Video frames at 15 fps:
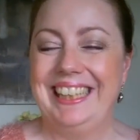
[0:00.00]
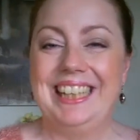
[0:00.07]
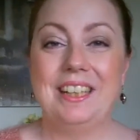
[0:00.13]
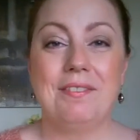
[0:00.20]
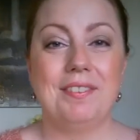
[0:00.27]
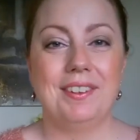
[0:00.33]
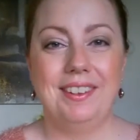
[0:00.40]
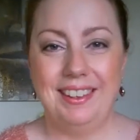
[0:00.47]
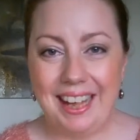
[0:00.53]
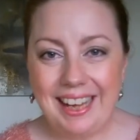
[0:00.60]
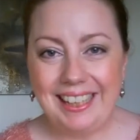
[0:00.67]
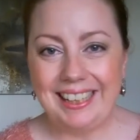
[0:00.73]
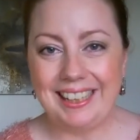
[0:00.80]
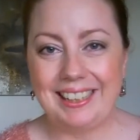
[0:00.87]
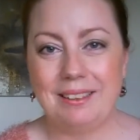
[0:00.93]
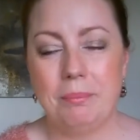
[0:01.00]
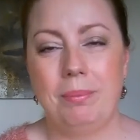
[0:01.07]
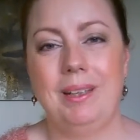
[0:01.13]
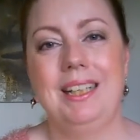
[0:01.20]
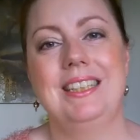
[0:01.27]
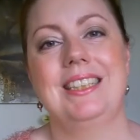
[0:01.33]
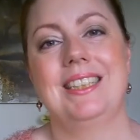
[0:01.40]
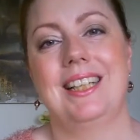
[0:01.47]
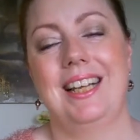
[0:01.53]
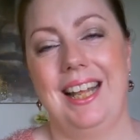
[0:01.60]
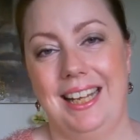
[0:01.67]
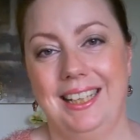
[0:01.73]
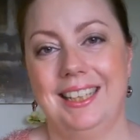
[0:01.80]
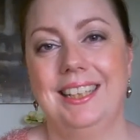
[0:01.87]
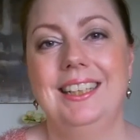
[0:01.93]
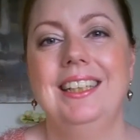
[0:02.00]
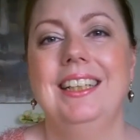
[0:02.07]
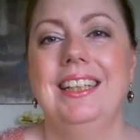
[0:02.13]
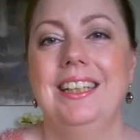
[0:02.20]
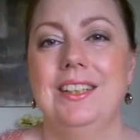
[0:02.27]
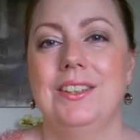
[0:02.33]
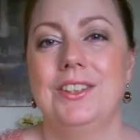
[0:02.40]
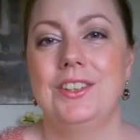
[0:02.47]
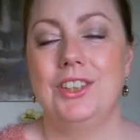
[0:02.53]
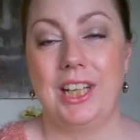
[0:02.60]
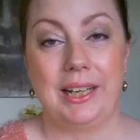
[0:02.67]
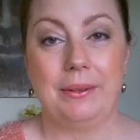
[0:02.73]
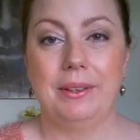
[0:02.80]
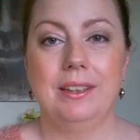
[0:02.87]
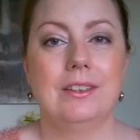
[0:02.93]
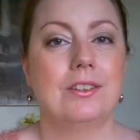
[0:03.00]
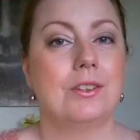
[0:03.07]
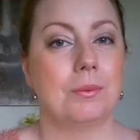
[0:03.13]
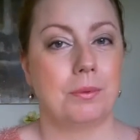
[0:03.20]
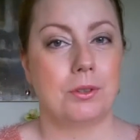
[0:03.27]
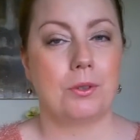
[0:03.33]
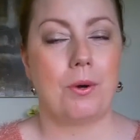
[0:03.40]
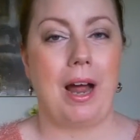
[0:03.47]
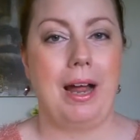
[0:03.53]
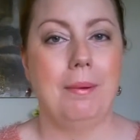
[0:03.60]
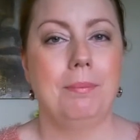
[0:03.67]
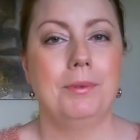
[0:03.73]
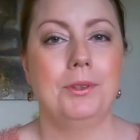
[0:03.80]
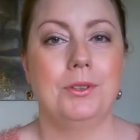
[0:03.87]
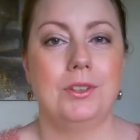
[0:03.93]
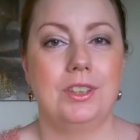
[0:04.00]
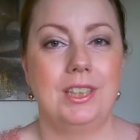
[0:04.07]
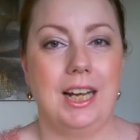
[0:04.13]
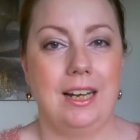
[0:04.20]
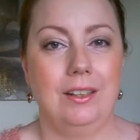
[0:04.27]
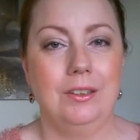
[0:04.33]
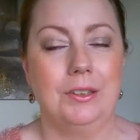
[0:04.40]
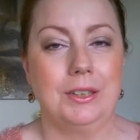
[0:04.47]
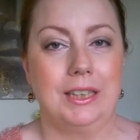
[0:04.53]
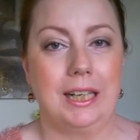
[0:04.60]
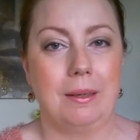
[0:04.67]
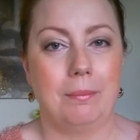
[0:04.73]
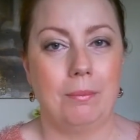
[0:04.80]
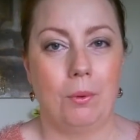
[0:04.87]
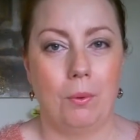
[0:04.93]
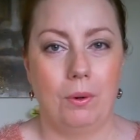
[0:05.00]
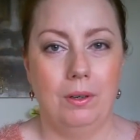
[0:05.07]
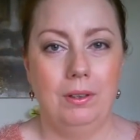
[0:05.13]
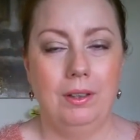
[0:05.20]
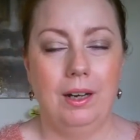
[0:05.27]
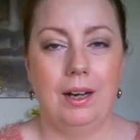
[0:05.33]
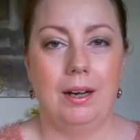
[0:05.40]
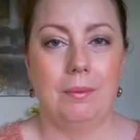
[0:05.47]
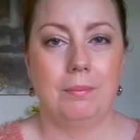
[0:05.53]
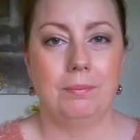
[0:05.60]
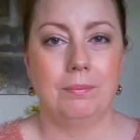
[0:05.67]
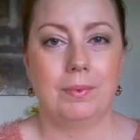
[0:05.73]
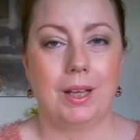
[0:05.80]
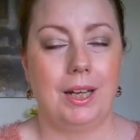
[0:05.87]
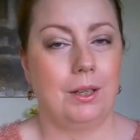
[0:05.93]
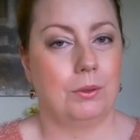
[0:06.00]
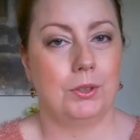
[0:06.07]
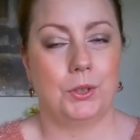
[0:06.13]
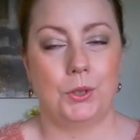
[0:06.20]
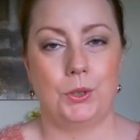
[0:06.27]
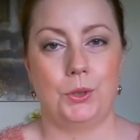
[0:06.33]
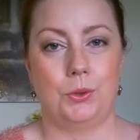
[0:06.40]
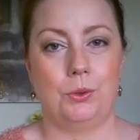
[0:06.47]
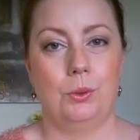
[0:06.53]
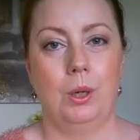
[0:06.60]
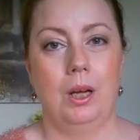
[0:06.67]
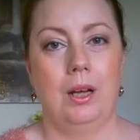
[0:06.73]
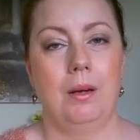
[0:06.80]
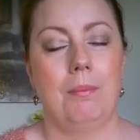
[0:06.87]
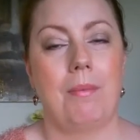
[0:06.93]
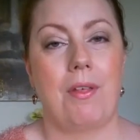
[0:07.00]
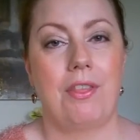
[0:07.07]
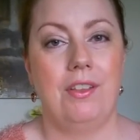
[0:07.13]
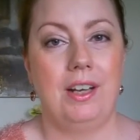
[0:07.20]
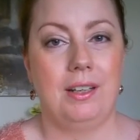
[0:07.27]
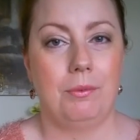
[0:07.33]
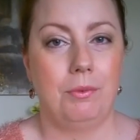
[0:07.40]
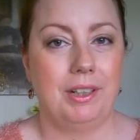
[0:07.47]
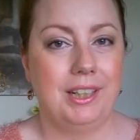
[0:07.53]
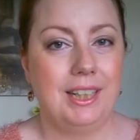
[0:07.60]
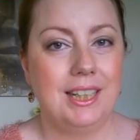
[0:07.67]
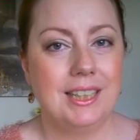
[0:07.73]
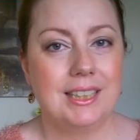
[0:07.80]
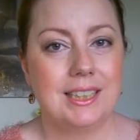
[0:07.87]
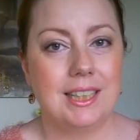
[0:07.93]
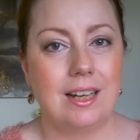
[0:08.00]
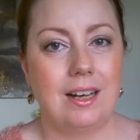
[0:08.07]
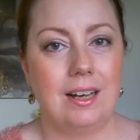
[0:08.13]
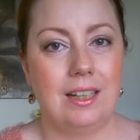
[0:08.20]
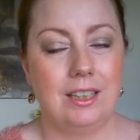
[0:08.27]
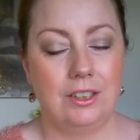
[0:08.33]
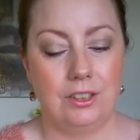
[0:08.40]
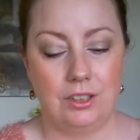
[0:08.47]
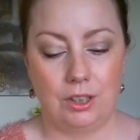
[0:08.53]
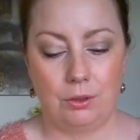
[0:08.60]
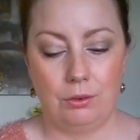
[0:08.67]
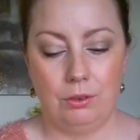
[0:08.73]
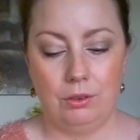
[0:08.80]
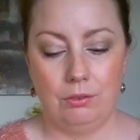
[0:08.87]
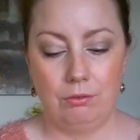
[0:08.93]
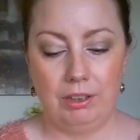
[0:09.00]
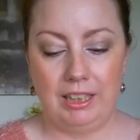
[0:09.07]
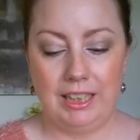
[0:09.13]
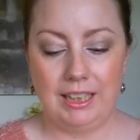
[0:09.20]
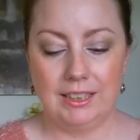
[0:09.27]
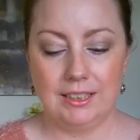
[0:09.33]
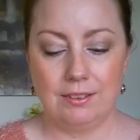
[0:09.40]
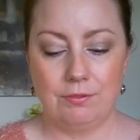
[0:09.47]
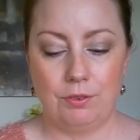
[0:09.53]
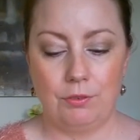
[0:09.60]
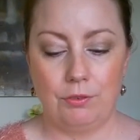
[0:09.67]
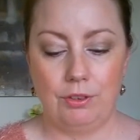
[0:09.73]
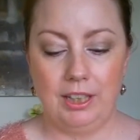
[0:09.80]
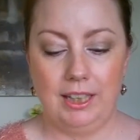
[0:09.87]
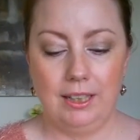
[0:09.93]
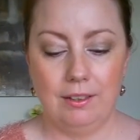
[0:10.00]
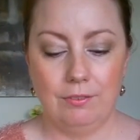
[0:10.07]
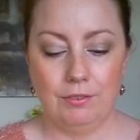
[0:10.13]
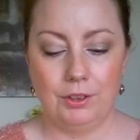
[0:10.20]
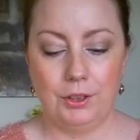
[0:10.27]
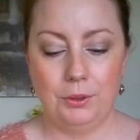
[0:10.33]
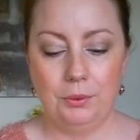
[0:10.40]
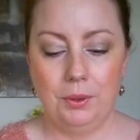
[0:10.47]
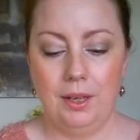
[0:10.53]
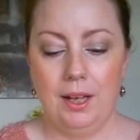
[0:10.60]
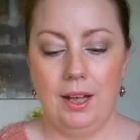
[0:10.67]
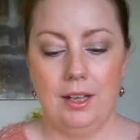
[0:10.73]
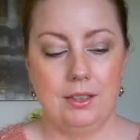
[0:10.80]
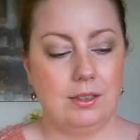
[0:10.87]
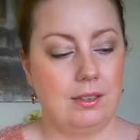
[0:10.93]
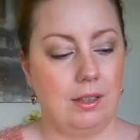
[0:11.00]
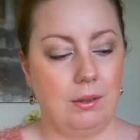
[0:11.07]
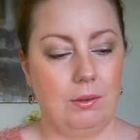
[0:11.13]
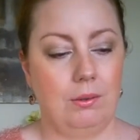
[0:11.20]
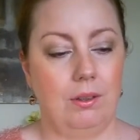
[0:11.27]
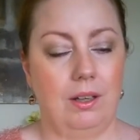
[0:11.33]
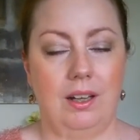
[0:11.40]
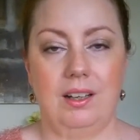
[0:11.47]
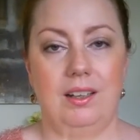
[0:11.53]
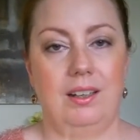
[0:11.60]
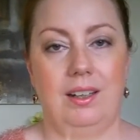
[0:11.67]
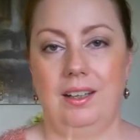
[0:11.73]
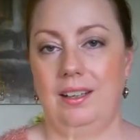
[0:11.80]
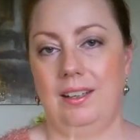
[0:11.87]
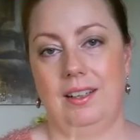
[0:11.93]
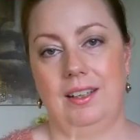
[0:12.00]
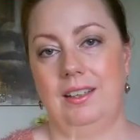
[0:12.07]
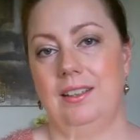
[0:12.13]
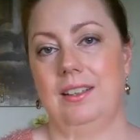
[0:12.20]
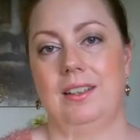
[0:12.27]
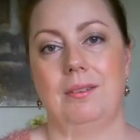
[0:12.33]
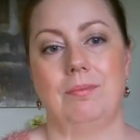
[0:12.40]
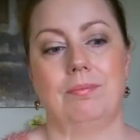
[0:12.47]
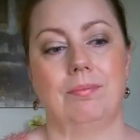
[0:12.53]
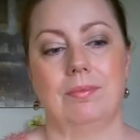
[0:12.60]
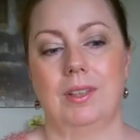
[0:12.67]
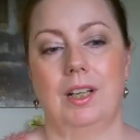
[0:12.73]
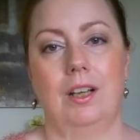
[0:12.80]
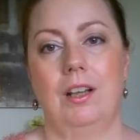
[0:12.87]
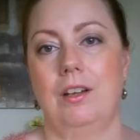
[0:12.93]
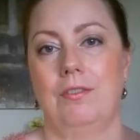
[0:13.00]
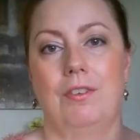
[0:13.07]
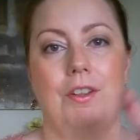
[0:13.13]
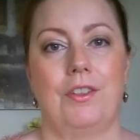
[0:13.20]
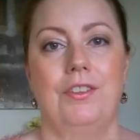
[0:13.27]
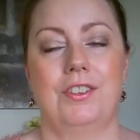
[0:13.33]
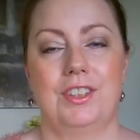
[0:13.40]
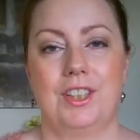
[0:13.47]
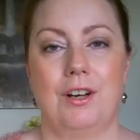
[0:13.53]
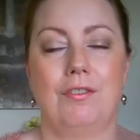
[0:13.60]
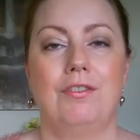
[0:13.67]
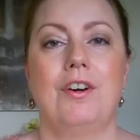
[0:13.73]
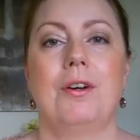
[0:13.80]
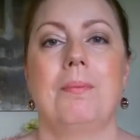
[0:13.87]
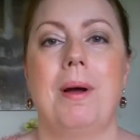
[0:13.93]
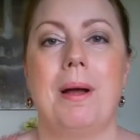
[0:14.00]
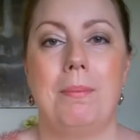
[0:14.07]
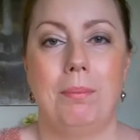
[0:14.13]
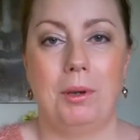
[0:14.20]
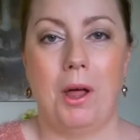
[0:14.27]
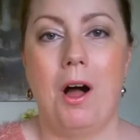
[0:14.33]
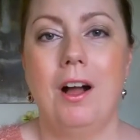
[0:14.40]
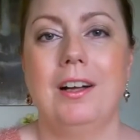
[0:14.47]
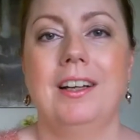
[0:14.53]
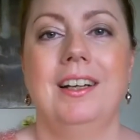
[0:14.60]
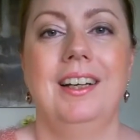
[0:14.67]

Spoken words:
If you like it, please like it, share it, subscribe to the channel to get more. I also do monthly readings, general readings for free for you. So and a lot of other stuff on my blog.